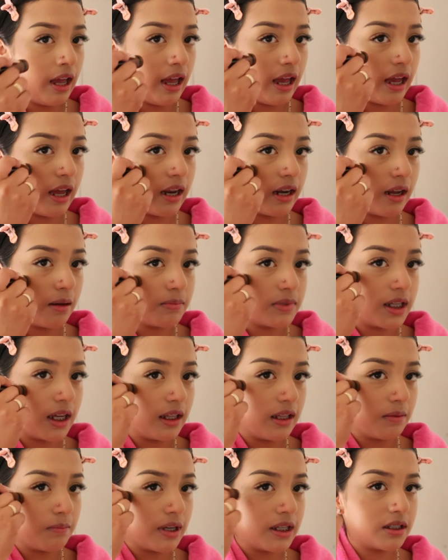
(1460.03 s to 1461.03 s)
And I'm
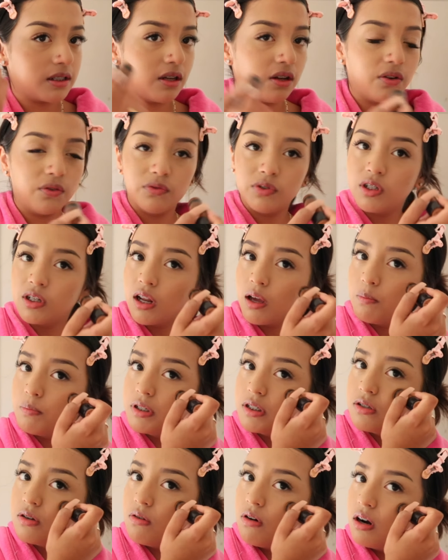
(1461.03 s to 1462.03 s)
telling myself to not
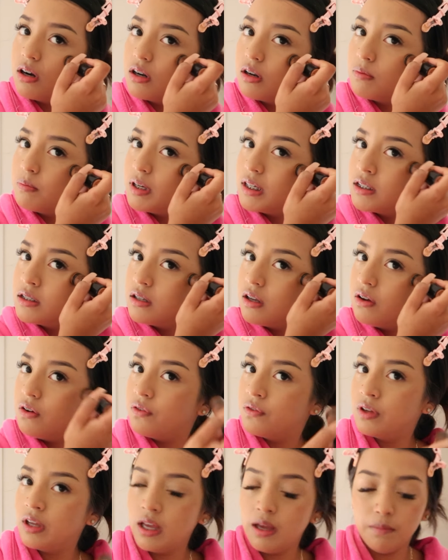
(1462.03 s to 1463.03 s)
be so hard on
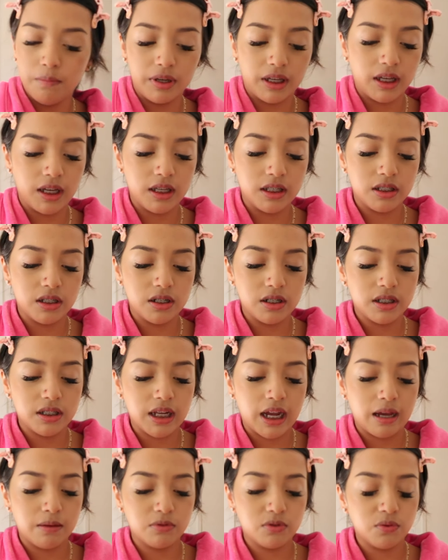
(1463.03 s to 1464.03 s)
myself, because there's
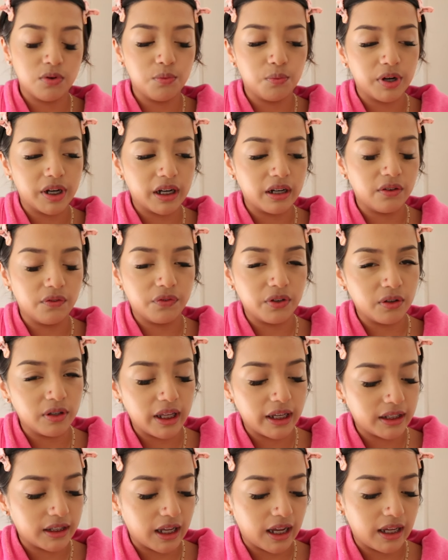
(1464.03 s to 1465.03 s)
times where we're gonna feel
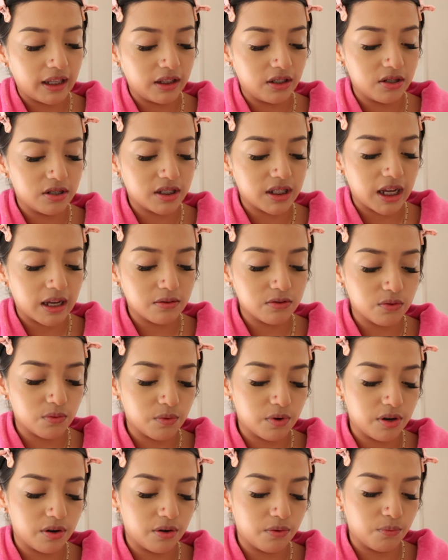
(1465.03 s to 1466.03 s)
like that, and there's times
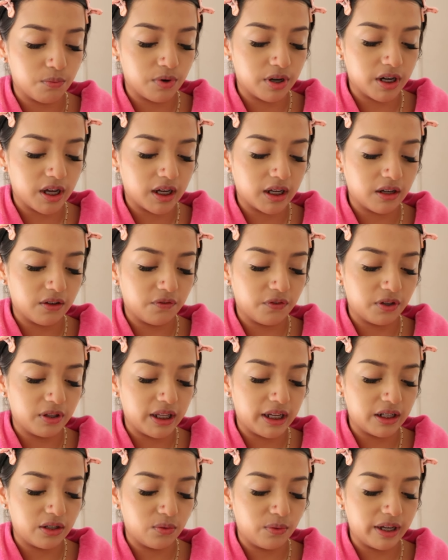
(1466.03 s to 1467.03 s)
where we're not gonna feel
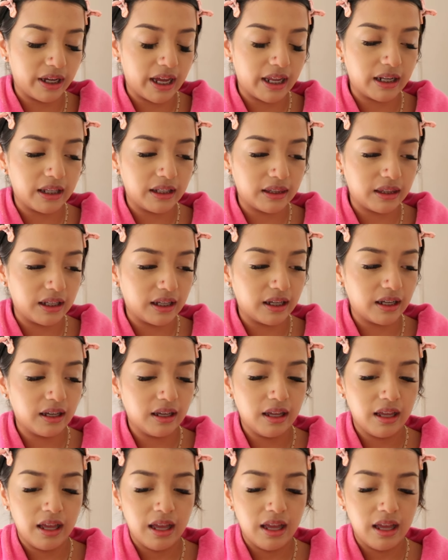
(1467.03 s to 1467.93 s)
like doing anything.